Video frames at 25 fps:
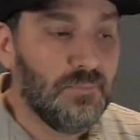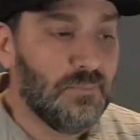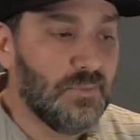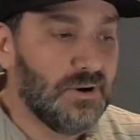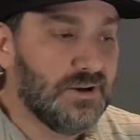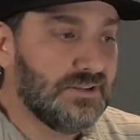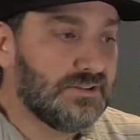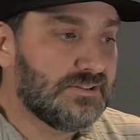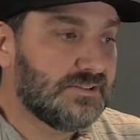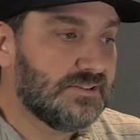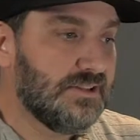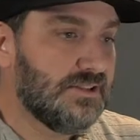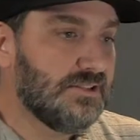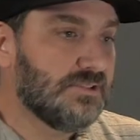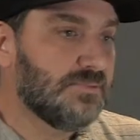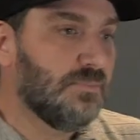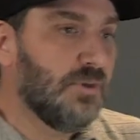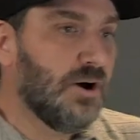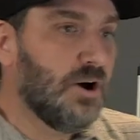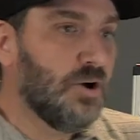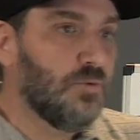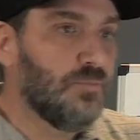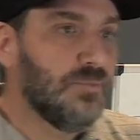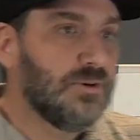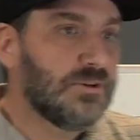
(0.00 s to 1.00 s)
But it's these
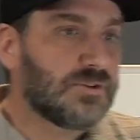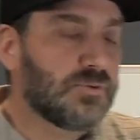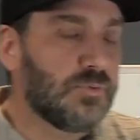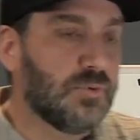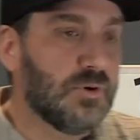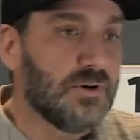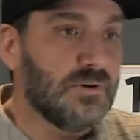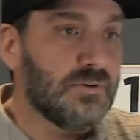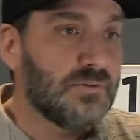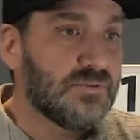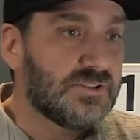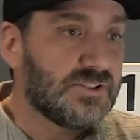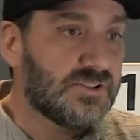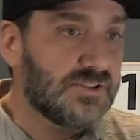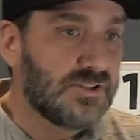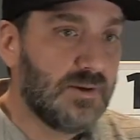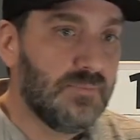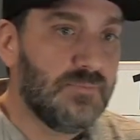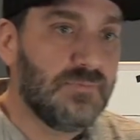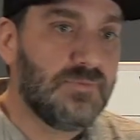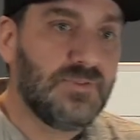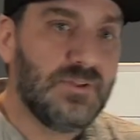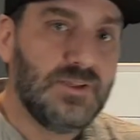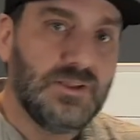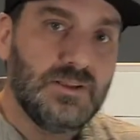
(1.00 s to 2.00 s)
moments where
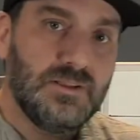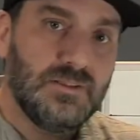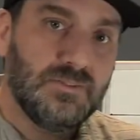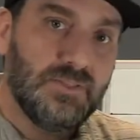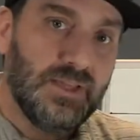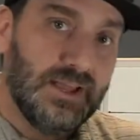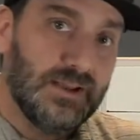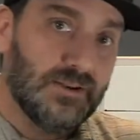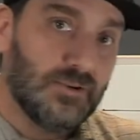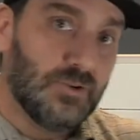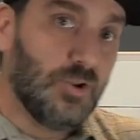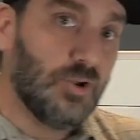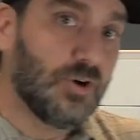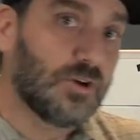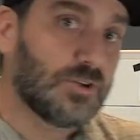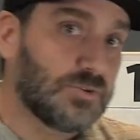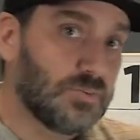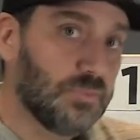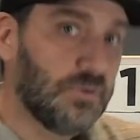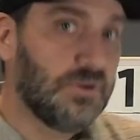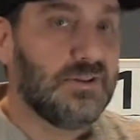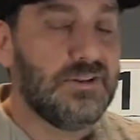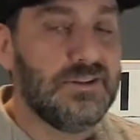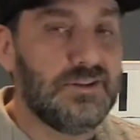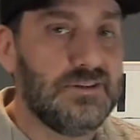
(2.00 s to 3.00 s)
something that looks
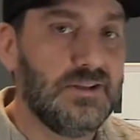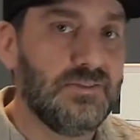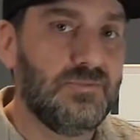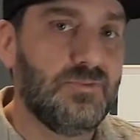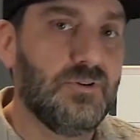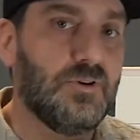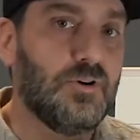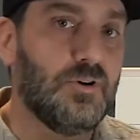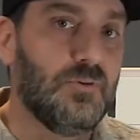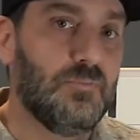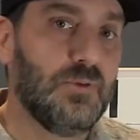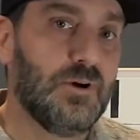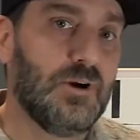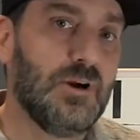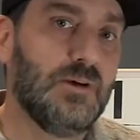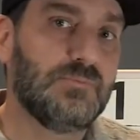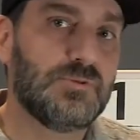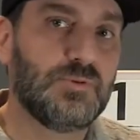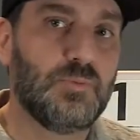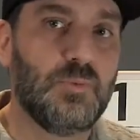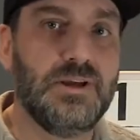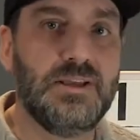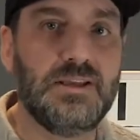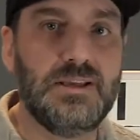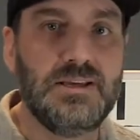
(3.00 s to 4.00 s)
really difficult
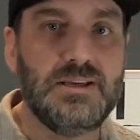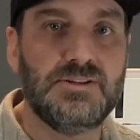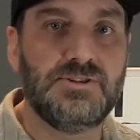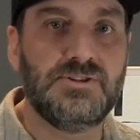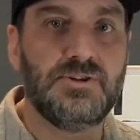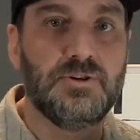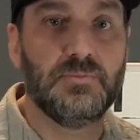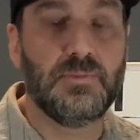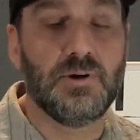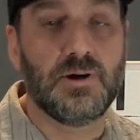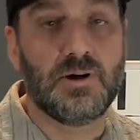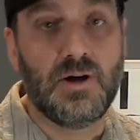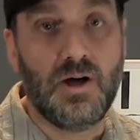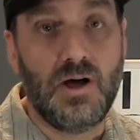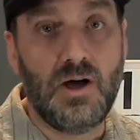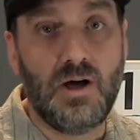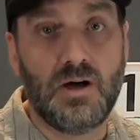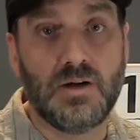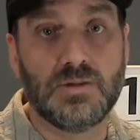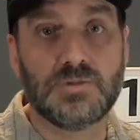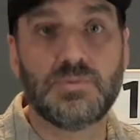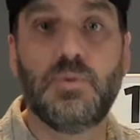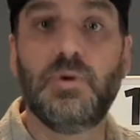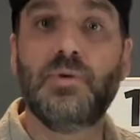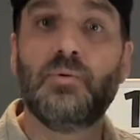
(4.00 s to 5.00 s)
becomes way easier
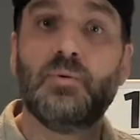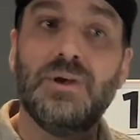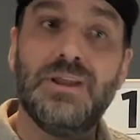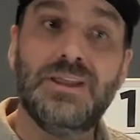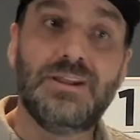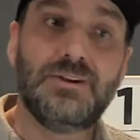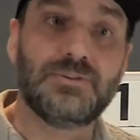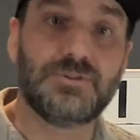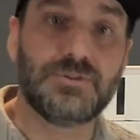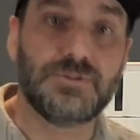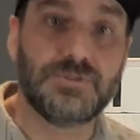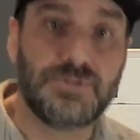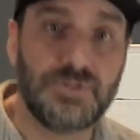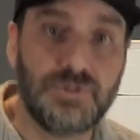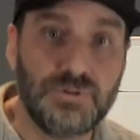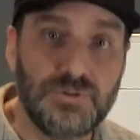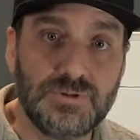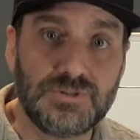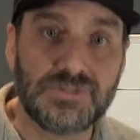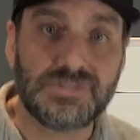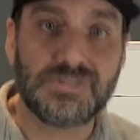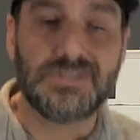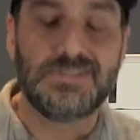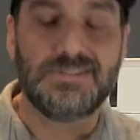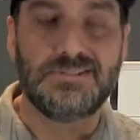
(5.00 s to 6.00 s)
because we were
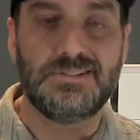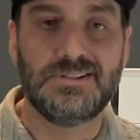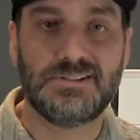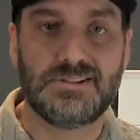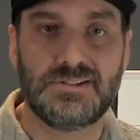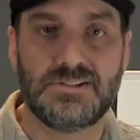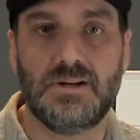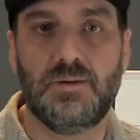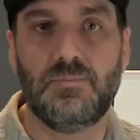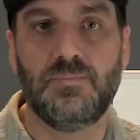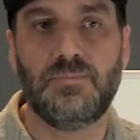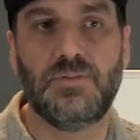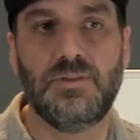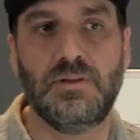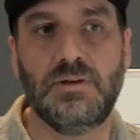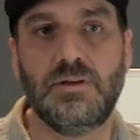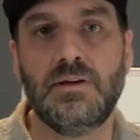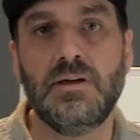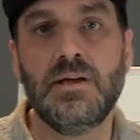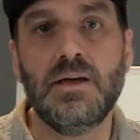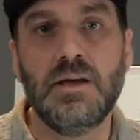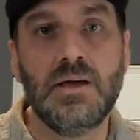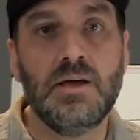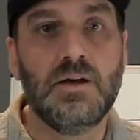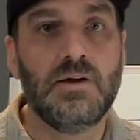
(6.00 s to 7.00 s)
introduced to
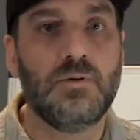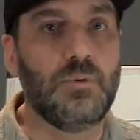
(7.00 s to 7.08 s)
something,